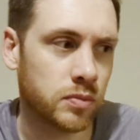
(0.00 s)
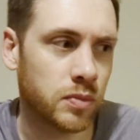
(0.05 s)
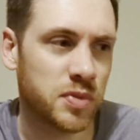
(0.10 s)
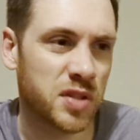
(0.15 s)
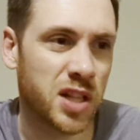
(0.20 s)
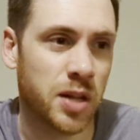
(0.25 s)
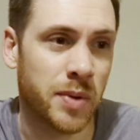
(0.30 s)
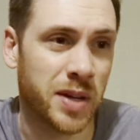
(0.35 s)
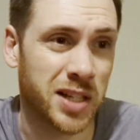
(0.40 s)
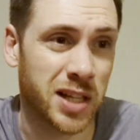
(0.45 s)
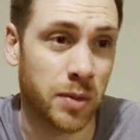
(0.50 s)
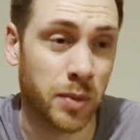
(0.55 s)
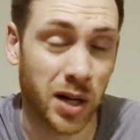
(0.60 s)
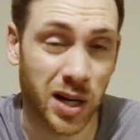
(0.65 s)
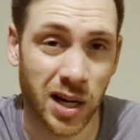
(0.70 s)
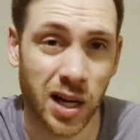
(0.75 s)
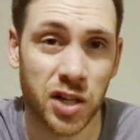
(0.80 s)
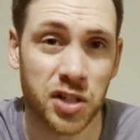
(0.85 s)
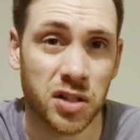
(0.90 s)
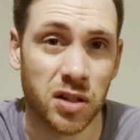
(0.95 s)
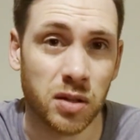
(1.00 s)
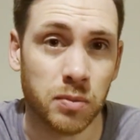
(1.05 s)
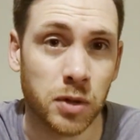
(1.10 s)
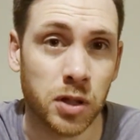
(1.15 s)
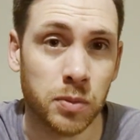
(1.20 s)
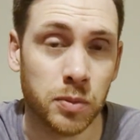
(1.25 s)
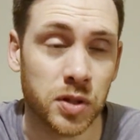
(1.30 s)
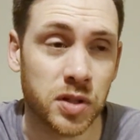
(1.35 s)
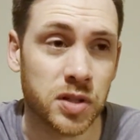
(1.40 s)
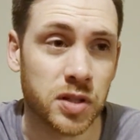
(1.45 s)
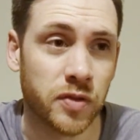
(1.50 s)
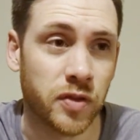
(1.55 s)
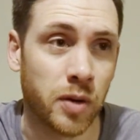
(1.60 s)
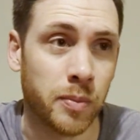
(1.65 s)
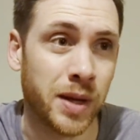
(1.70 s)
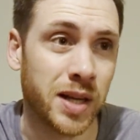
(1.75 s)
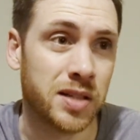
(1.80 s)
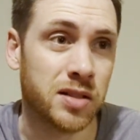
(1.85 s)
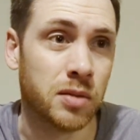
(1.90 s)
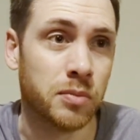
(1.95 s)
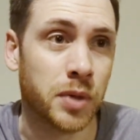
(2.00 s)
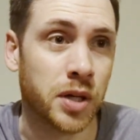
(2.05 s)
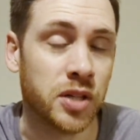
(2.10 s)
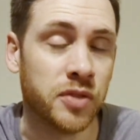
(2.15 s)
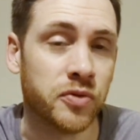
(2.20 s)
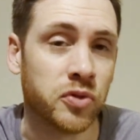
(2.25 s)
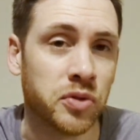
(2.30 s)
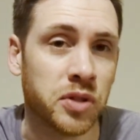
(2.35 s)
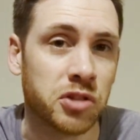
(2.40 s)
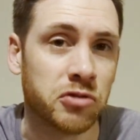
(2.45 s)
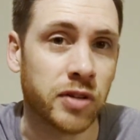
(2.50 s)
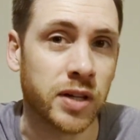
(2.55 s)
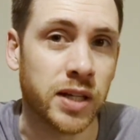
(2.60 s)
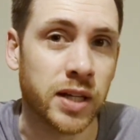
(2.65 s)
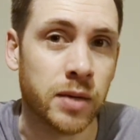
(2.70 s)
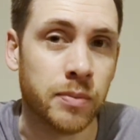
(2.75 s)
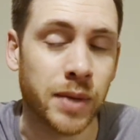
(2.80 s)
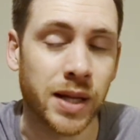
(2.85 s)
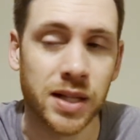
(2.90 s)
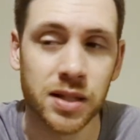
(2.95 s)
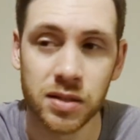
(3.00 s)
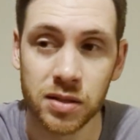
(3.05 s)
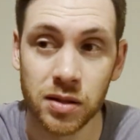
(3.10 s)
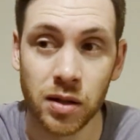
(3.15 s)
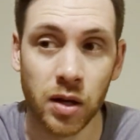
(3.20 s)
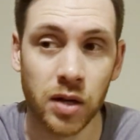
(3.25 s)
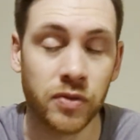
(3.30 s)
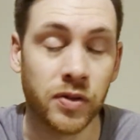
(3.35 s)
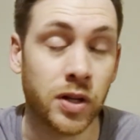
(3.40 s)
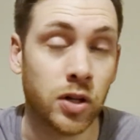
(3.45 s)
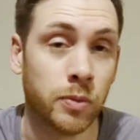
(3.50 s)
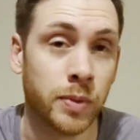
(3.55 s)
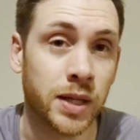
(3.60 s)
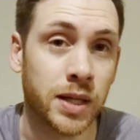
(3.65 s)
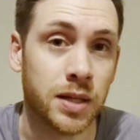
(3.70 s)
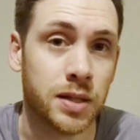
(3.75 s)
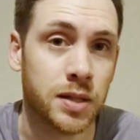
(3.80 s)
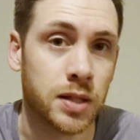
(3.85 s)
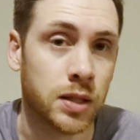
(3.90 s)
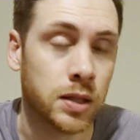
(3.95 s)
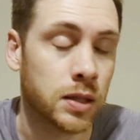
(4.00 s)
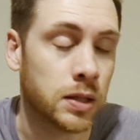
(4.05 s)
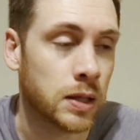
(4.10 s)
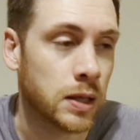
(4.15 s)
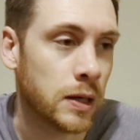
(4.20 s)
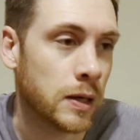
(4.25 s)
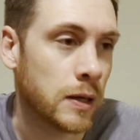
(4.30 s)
slimming down my collection at the moment. So if I make some money from it, great, it makes life a little bit easier.